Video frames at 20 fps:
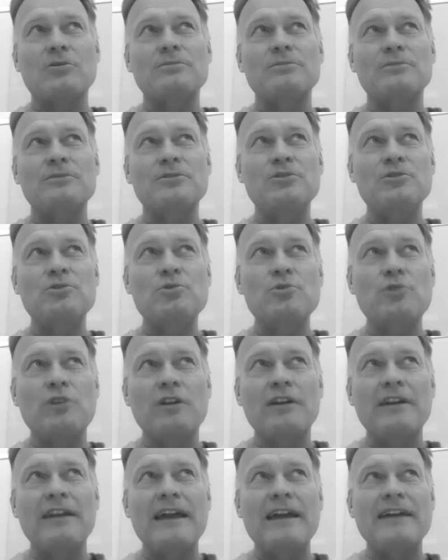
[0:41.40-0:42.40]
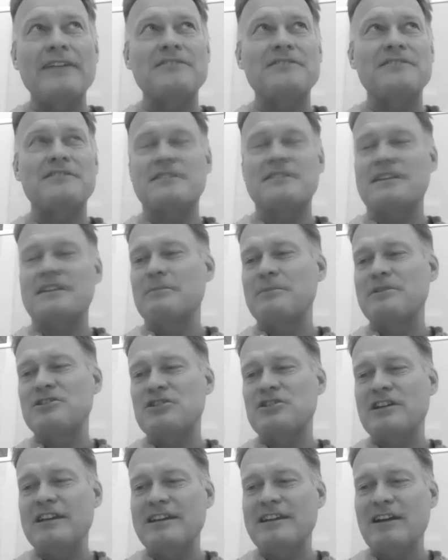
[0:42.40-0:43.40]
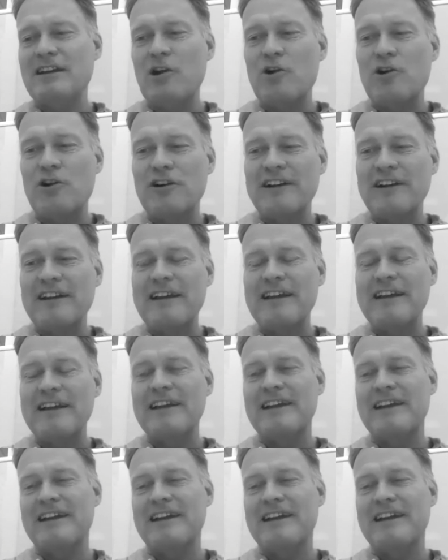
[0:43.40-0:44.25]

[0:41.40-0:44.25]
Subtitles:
neural nets and machine learning,